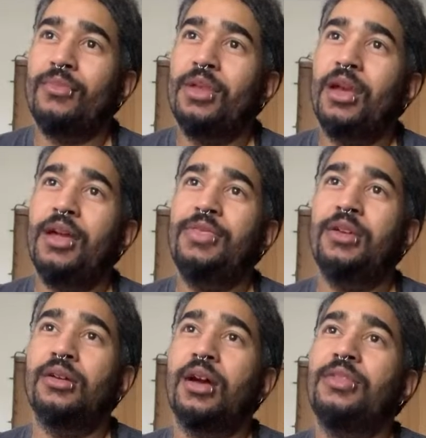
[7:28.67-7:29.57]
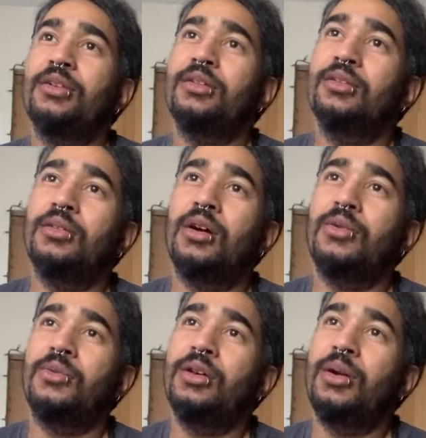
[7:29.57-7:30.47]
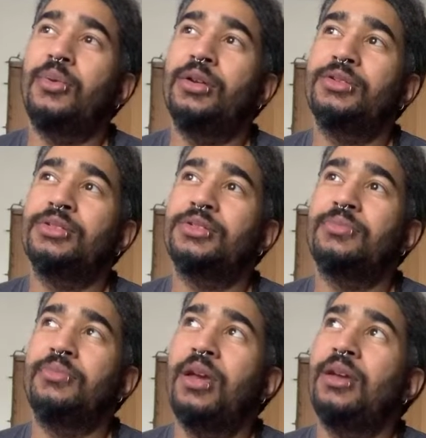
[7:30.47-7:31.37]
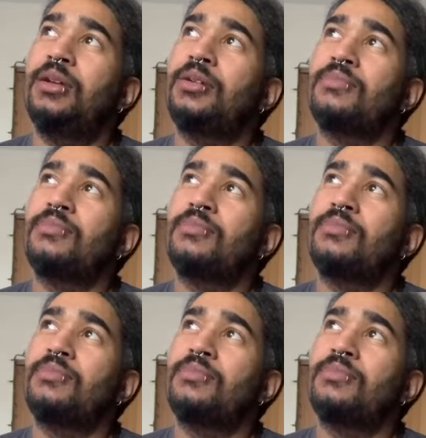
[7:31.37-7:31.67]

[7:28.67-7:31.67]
Yeah, I think in the long run, I want to just make